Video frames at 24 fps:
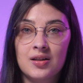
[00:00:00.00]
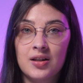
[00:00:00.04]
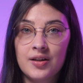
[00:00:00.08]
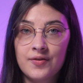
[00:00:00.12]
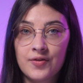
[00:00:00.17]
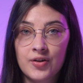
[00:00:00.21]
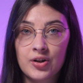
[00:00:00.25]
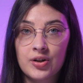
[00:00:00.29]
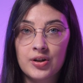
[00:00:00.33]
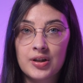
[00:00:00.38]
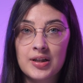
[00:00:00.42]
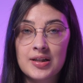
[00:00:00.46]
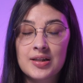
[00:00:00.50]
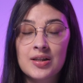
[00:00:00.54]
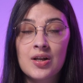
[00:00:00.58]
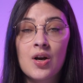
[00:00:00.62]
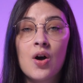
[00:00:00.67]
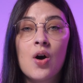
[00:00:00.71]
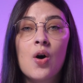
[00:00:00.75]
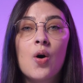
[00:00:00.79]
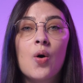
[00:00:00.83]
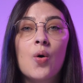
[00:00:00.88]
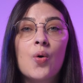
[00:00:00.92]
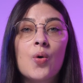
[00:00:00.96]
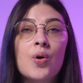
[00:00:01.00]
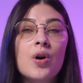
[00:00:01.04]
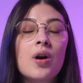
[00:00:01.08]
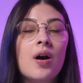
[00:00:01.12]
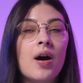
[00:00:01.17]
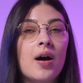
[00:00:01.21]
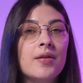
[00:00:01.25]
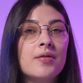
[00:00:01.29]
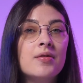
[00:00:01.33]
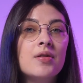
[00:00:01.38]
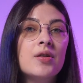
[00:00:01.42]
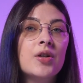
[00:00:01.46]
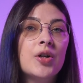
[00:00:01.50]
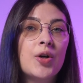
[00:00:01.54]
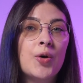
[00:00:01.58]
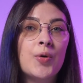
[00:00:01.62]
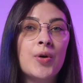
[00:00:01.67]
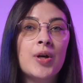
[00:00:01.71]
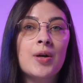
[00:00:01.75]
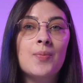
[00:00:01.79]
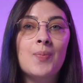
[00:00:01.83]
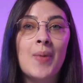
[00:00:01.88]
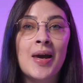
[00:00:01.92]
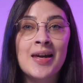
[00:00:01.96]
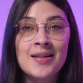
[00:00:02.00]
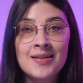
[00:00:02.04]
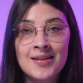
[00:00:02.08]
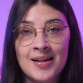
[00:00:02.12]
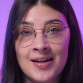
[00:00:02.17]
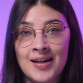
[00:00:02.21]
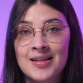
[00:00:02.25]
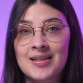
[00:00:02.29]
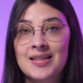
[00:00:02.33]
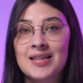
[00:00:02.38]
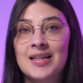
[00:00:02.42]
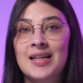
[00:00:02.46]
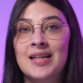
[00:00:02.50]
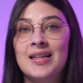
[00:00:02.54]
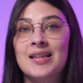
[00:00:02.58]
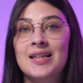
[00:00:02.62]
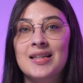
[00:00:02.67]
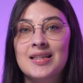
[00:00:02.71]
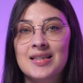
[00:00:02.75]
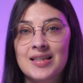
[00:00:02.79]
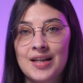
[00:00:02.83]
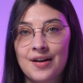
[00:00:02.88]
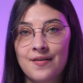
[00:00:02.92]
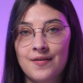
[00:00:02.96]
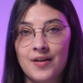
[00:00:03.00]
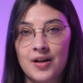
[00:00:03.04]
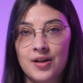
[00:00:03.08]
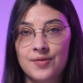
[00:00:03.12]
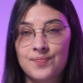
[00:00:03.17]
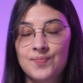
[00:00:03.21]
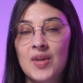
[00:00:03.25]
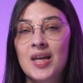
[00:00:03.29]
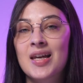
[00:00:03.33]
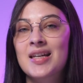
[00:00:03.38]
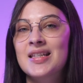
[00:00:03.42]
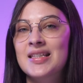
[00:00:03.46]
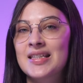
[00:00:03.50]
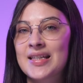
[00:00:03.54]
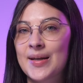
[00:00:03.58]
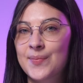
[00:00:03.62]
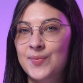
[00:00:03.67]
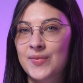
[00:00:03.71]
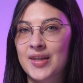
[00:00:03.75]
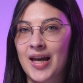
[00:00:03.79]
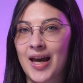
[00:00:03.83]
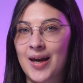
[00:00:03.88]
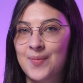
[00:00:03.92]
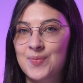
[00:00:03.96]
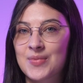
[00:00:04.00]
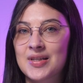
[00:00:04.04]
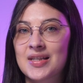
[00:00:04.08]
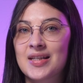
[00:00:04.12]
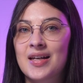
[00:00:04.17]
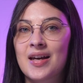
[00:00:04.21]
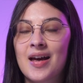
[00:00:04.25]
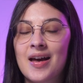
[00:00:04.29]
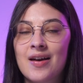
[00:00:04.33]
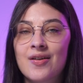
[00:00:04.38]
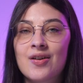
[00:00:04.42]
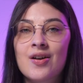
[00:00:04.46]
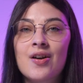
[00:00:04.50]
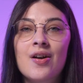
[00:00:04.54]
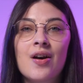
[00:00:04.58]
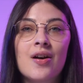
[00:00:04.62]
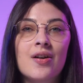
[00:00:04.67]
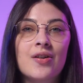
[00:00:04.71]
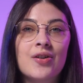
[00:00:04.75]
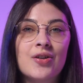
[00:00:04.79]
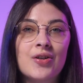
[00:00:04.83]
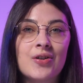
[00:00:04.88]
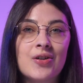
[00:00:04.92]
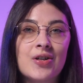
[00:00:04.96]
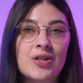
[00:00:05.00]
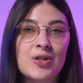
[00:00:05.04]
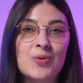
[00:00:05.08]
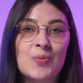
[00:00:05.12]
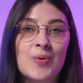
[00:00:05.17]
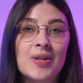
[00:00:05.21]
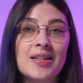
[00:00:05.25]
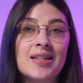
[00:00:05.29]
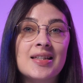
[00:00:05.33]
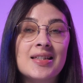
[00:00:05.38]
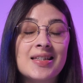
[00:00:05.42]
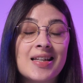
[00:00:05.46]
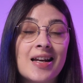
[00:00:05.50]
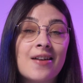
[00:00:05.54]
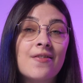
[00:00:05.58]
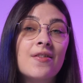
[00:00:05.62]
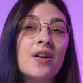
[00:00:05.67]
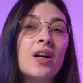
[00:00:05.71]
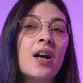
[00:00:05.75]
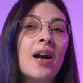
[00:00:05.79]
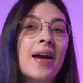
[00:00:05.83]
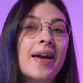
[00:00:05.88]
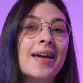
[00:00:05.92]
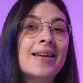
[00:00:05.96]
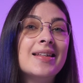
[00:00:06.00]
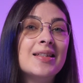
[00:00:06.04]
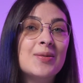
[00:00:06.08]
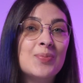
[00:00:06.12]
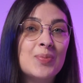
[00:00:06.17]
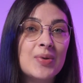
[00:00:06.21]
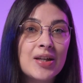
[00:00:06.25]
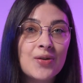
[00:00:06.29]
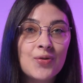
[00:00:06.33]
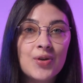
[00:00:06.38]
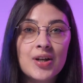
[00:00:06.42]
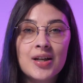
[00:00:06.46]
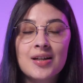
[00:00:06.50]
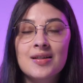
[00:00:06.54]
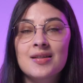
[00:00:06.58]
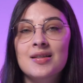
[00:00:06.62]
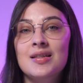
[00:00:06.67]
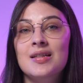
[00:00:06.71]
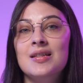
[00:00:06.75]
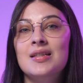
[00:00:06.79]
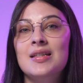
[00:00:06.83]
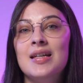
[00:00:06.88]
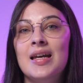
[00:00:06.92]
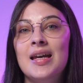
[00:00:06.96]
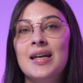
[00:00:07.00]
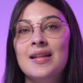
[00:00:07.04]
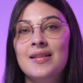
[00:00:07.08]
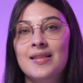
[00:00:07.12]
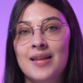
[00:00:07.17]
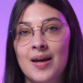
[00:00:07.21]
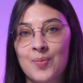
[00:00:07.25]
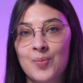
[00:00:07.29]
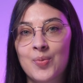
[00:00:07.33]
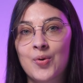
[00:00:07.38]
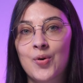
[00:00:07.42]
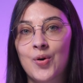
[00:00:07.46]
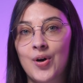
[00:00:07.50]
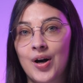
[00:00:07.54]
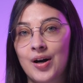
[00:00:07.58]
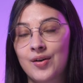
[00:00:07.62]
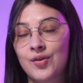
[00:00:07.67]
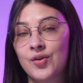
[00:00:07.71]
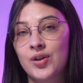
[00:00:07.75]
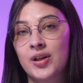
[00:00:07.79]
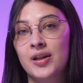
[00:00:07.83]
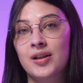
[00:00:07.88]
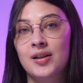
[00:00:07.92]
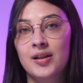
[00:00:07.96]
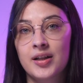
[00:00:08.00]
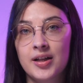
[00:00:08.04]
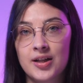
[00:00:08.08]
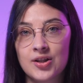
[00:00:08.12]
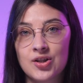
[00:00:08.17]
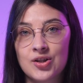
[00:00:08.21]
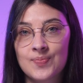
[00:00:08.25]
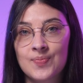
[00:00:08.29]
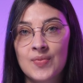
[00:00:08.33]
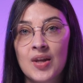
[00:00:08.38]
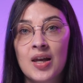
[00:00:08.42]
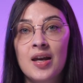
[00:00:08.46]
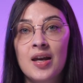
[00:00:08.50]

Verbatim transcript: difficulties or undergoing maintenance in the server. Sometimes the error occurs when the server experiences a temporary glitch.